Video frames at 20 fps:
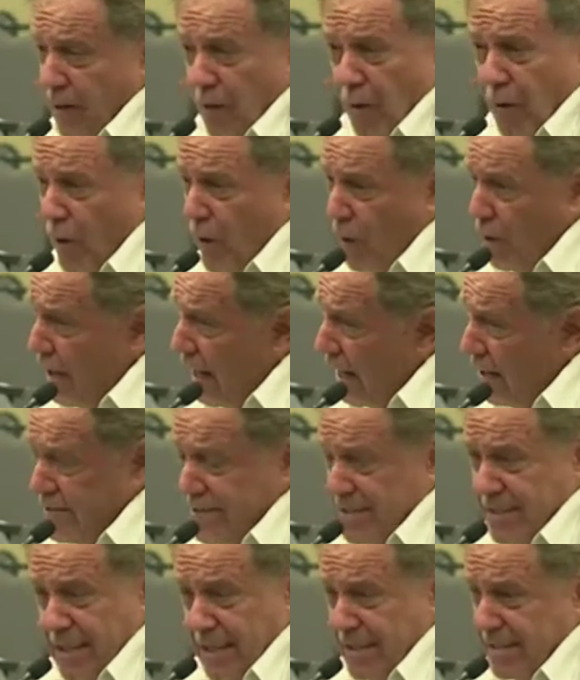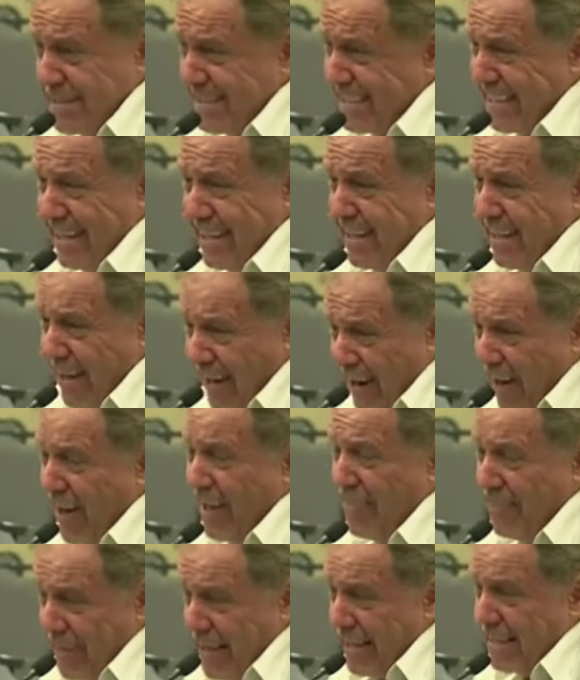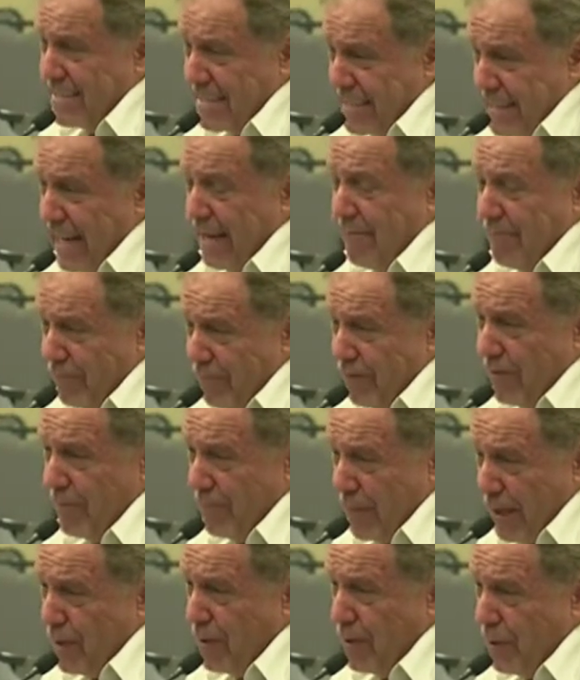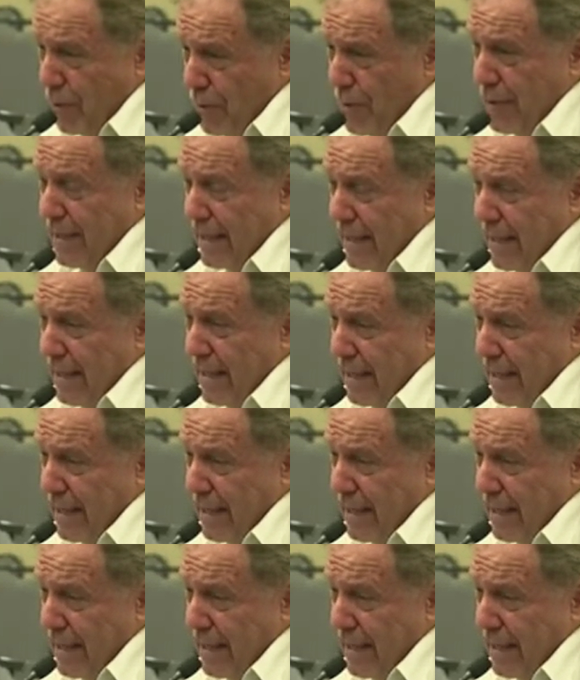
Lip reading: all those things I think stem from a good